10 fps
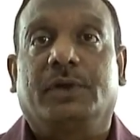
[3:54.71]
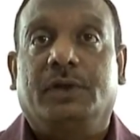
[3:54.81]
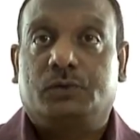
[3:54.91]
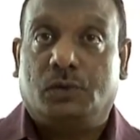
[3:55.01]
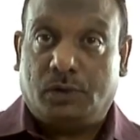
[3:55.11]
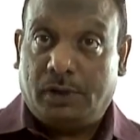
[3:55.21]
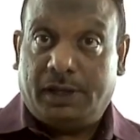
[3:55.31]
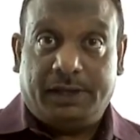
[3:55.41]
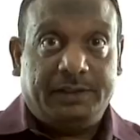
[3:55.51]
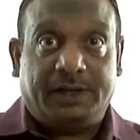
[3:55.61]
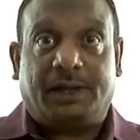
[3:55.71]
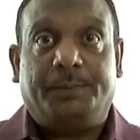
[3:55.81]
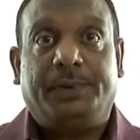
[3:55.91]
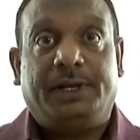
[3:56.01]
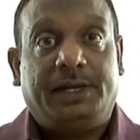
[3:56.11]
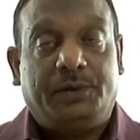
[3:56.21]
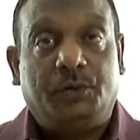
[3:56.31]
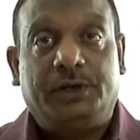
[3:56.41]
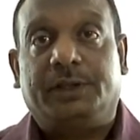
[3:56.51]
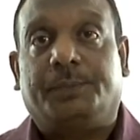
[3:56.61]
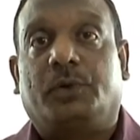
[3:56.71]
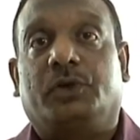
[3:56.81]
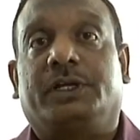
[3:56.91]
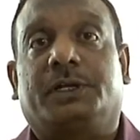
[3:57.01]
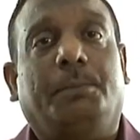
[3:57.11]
So in the company, during the project,